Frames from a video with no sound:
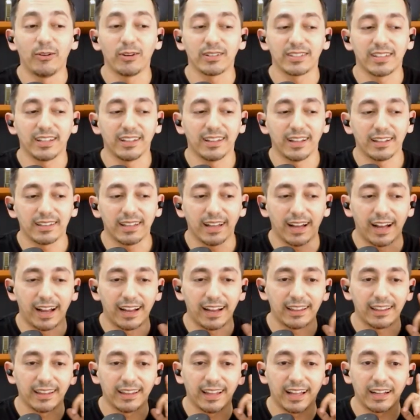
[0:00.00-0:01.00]
was saying that
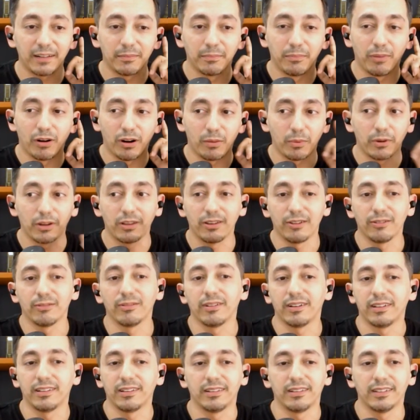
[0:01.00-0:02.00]
I like
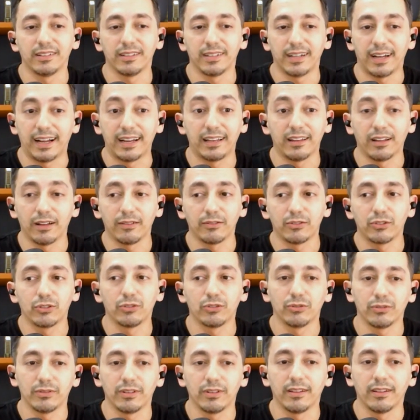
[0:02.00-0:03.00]
barbecue and I love
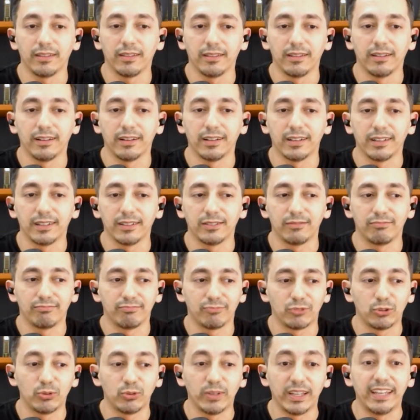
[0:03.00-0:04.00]
to
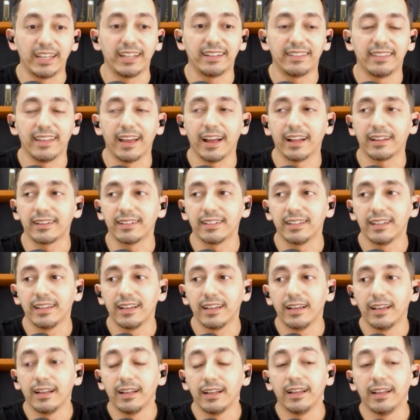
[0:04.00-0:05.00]
eat that.
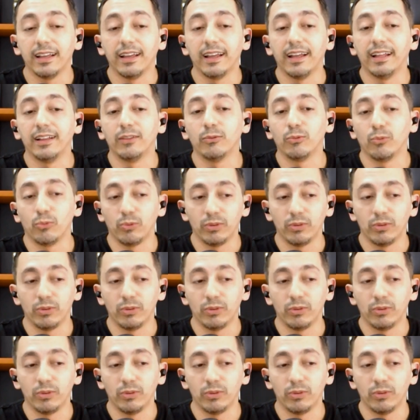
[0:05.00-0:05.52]
And